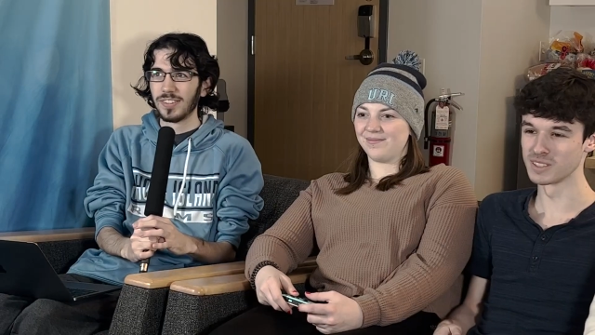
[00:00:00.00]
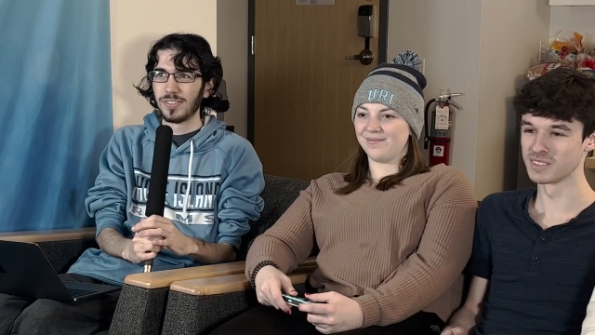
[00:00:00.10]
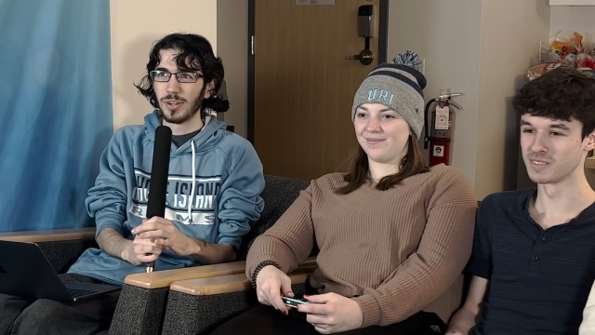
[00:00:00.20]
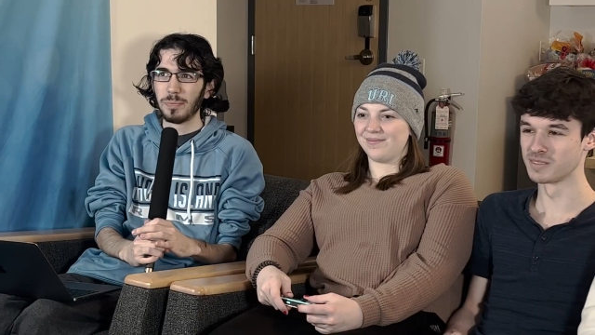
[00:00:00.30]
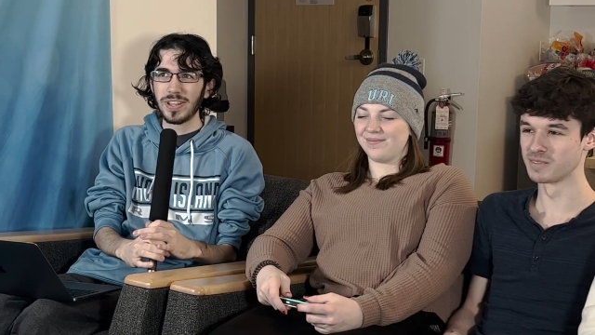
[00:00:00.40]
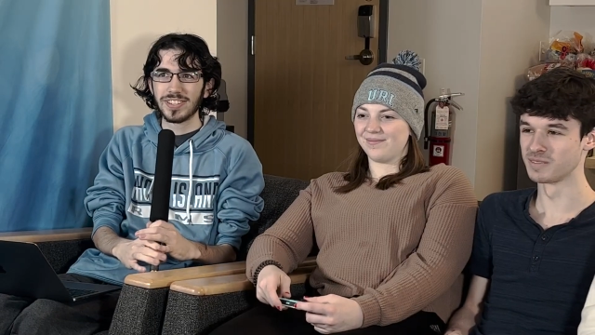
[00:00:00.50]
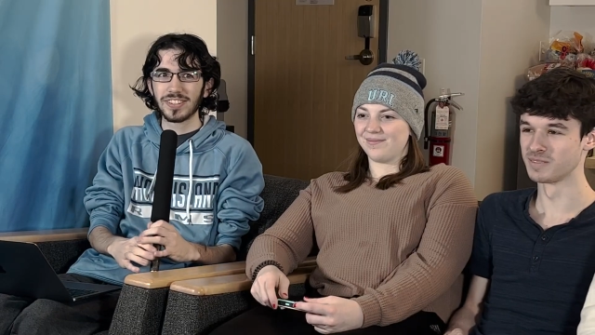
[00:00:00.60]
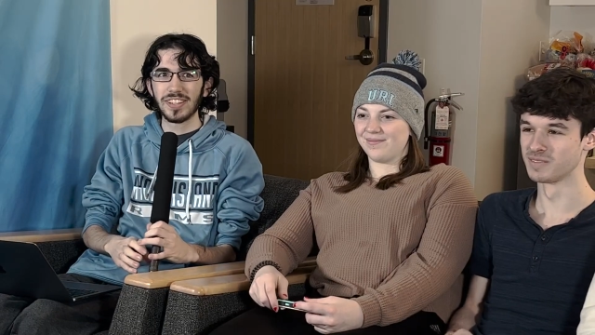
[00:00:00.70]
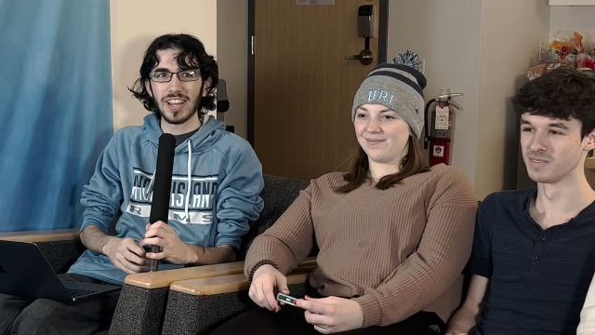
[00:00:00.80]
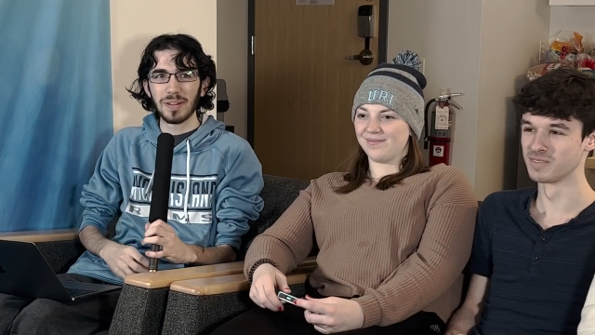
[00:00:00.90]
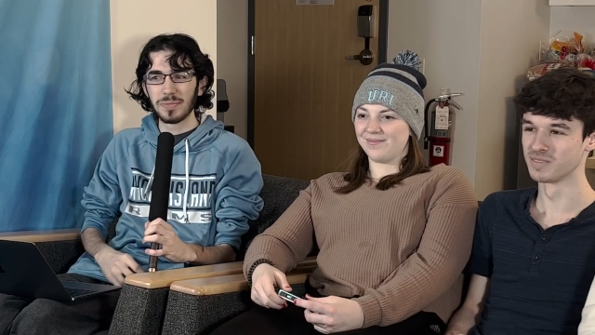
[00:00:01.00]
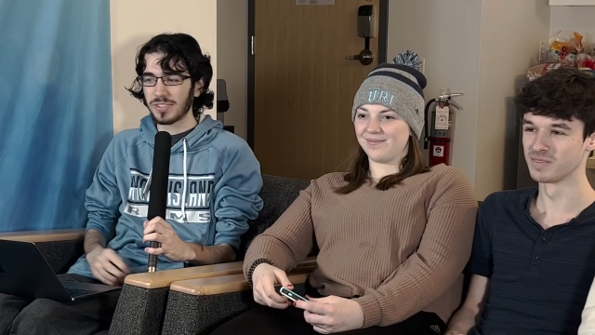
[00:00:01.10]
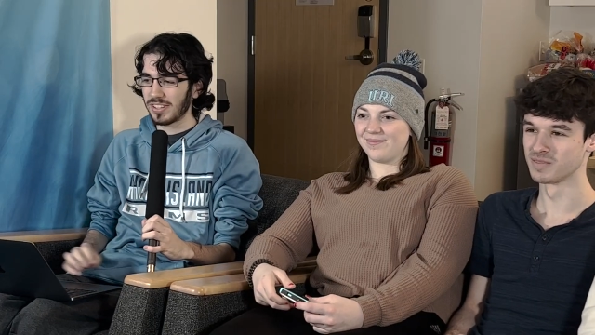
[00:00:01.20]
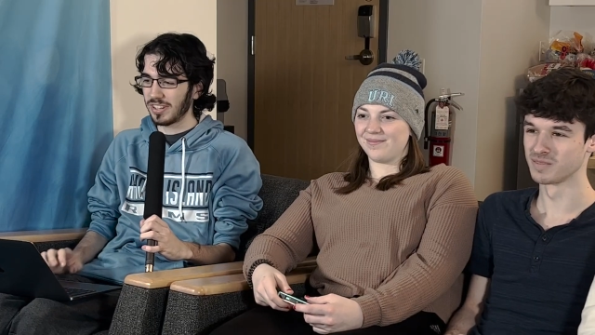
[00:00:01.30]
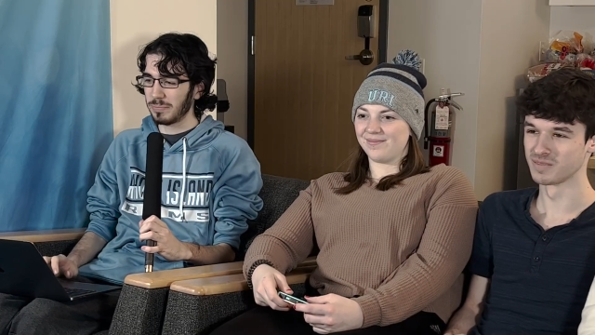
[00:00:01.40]
Speaker 1: So basically, I'm
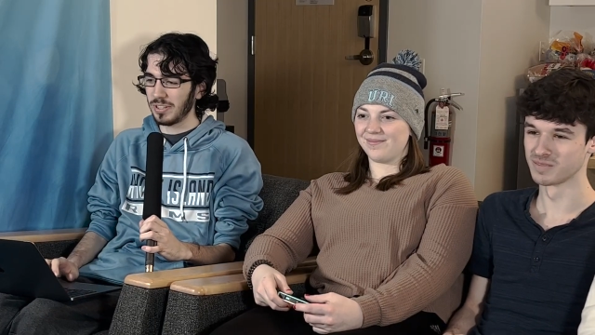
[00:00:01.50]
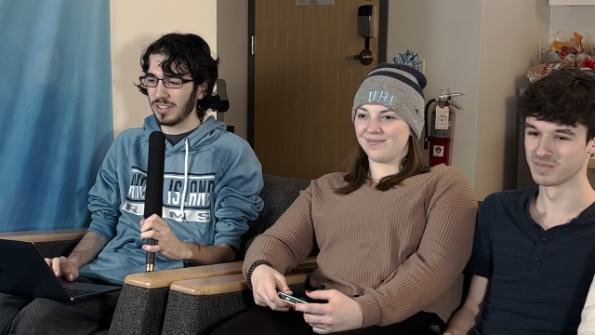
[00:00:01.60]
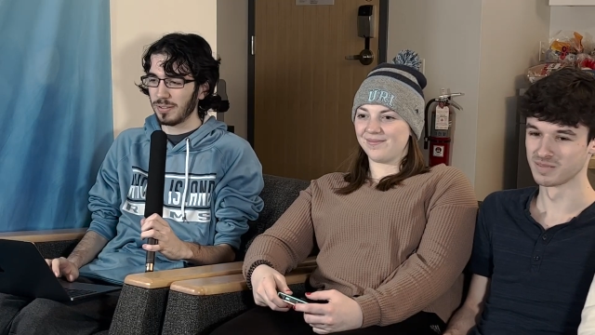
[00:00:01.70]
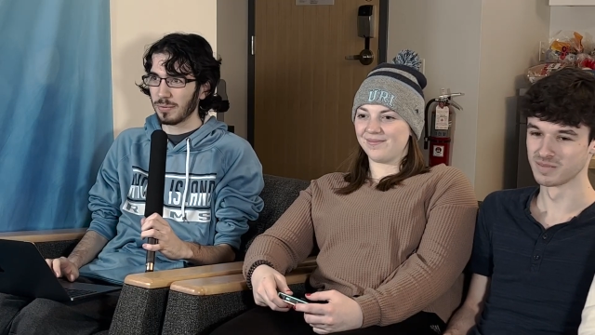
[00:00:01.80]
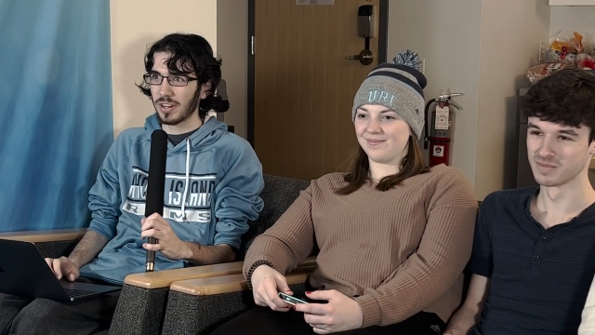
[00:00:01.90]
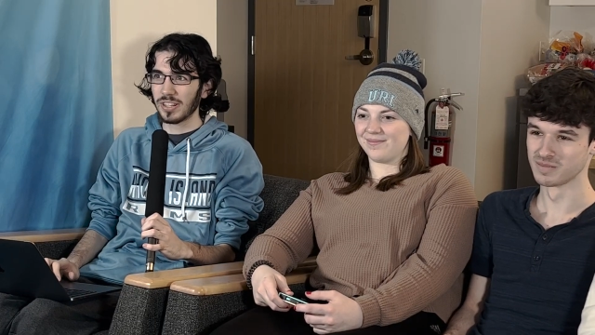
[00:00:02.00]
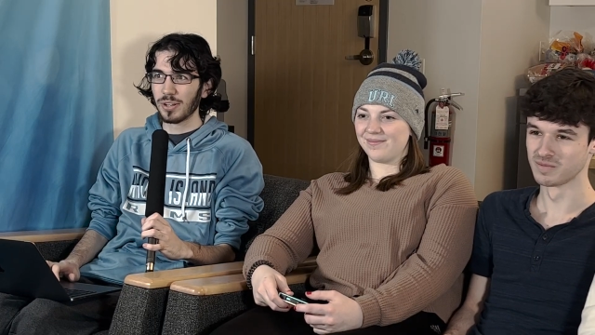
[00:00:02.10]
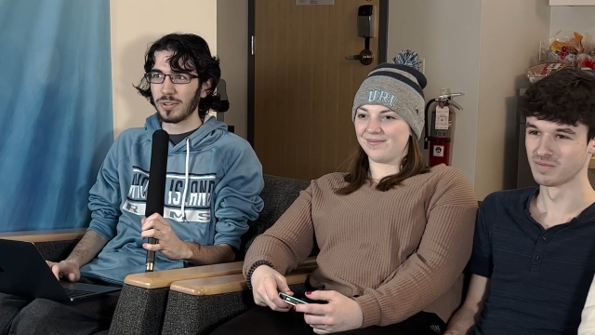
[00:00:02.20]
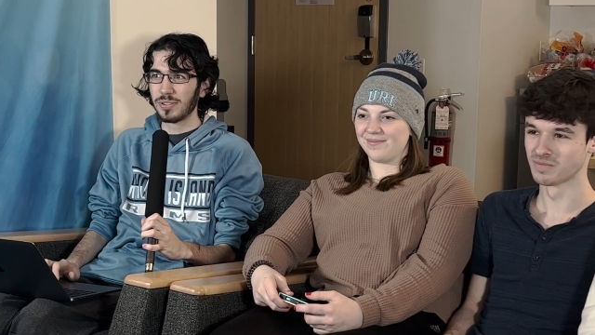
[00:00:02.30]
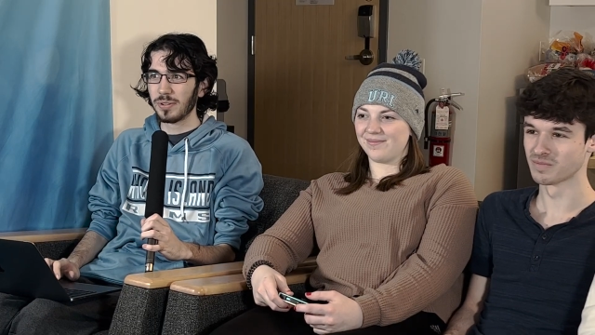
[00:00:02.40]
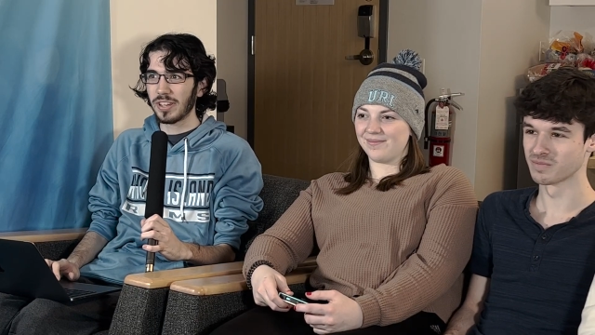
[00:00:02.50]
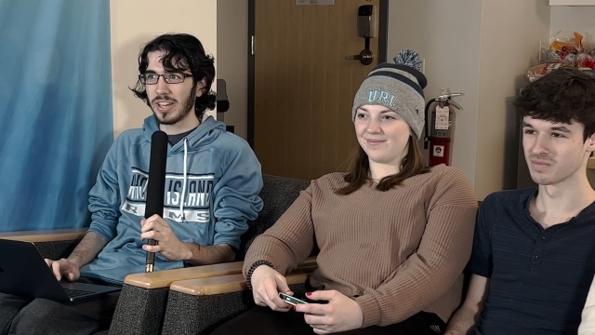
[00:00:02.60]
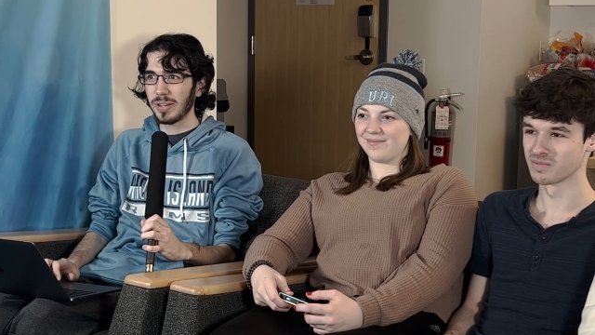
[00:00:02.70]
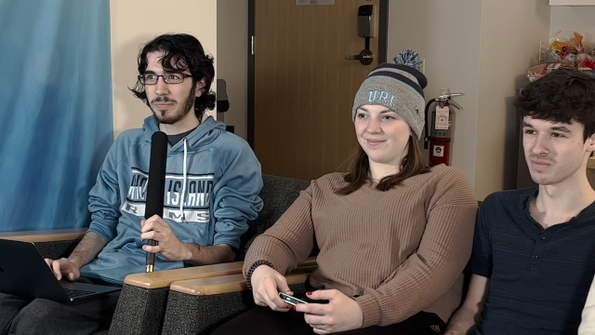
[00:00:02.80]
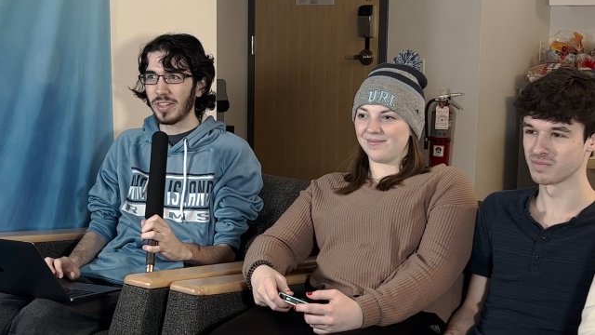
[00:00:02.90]
just gonna be. We're gonna go into a
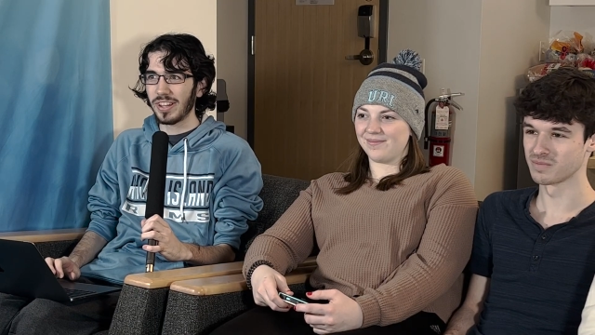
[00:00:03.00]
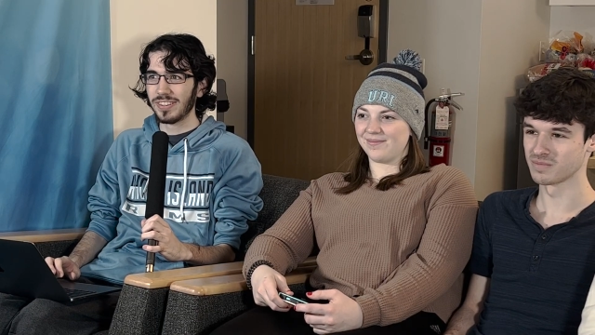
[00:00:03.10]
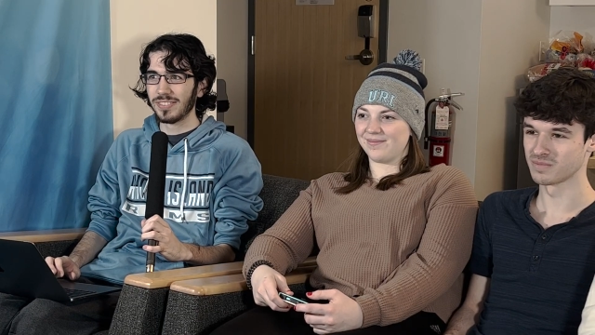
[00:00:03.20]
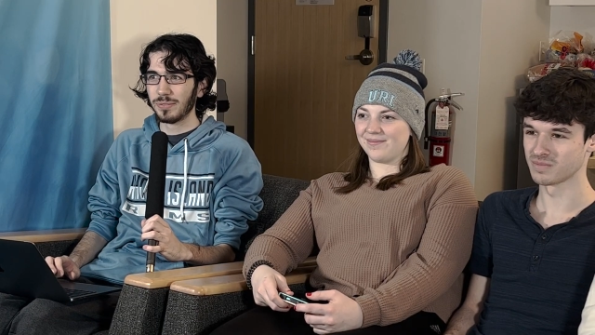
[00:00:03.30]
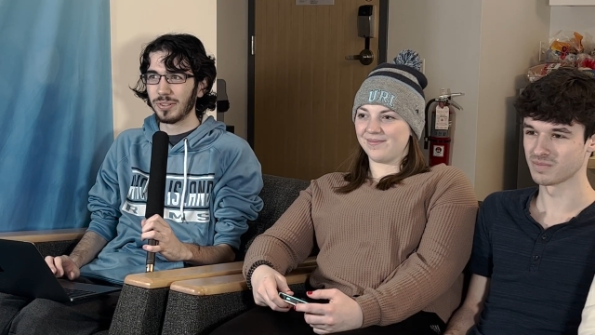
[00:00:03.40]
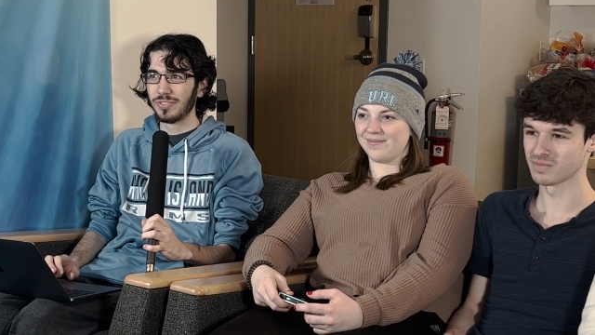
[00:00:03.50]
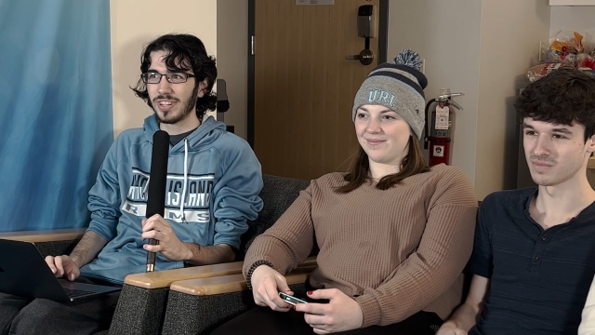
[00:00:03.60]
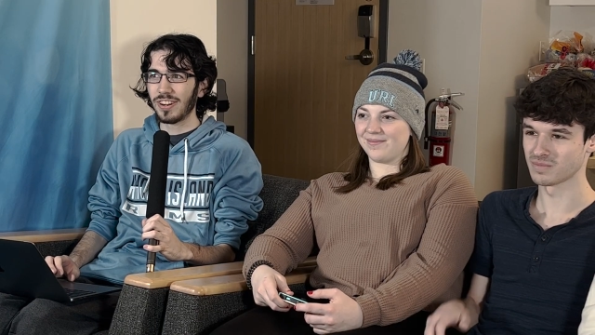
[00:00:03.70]
game that we've set